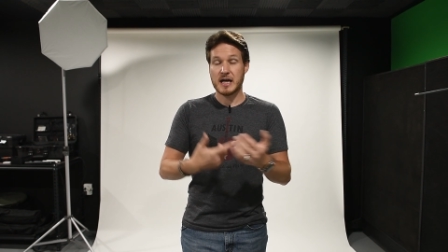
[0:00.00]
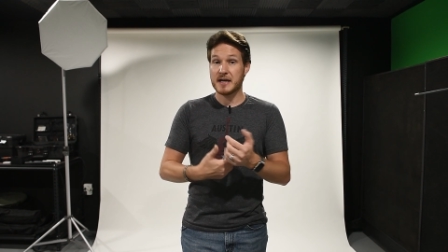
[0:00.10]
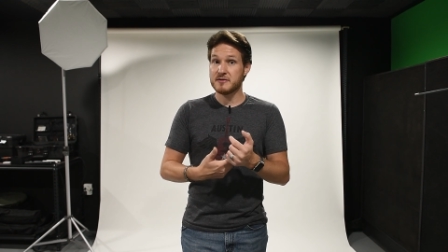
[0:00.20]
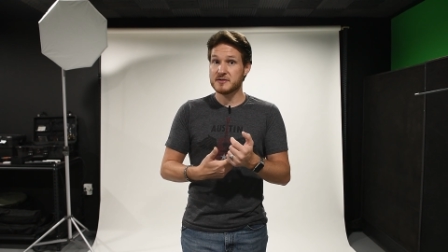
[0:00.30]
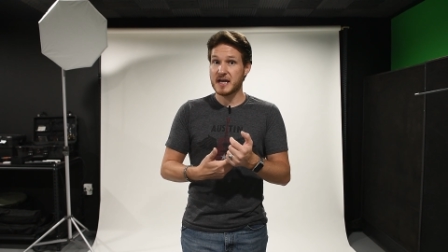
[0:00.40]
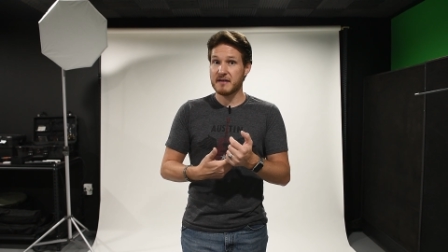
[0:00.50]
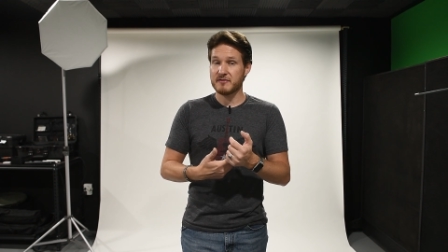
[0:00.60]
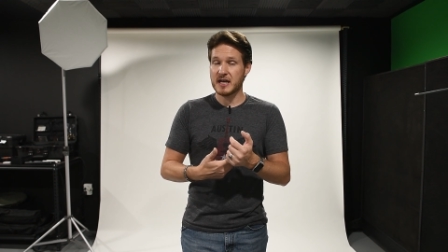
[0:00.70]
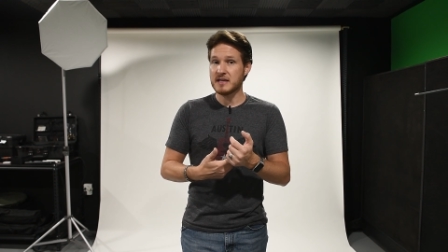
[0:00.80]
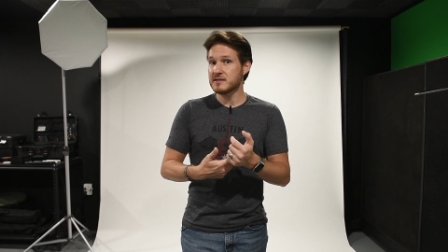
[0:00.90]
I use F
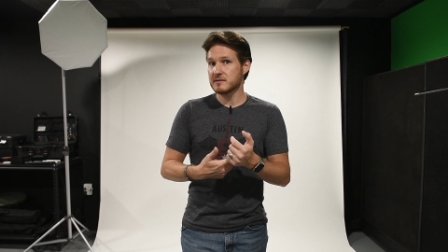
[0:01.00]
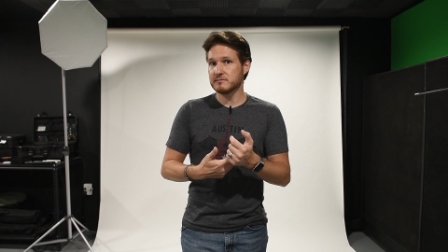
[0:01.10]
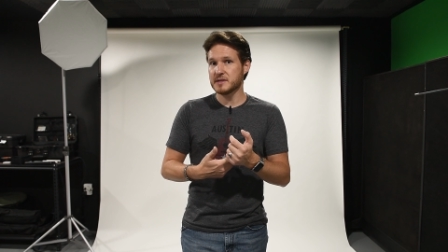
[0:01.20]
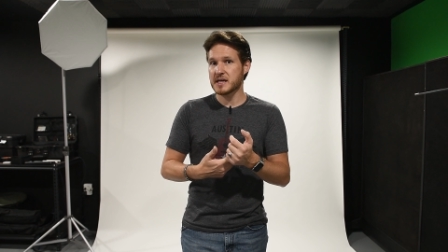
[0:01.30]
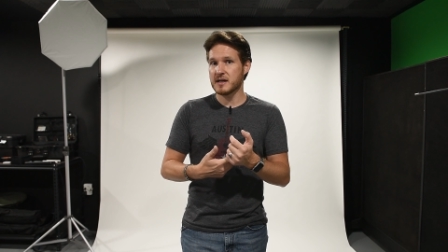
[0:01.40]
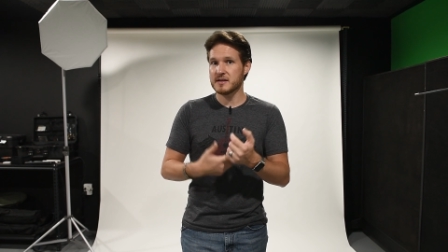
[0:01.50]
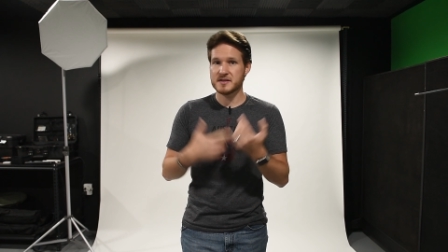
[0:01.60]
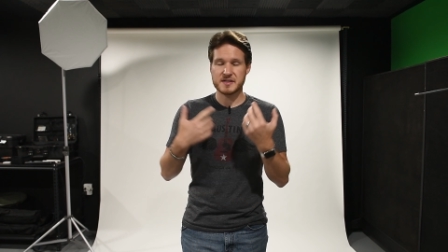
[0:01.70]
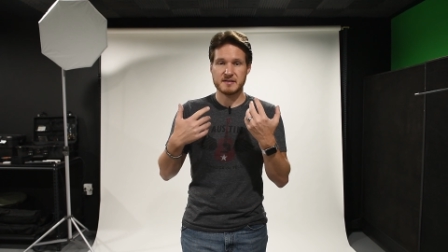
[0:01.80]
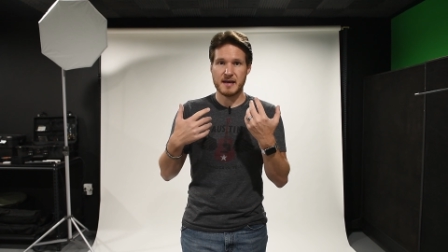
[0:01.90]
eight
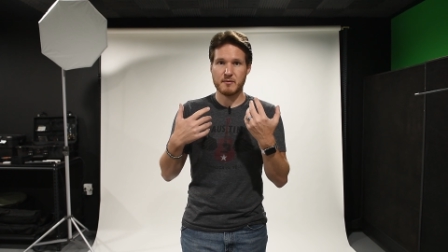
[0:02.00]
because that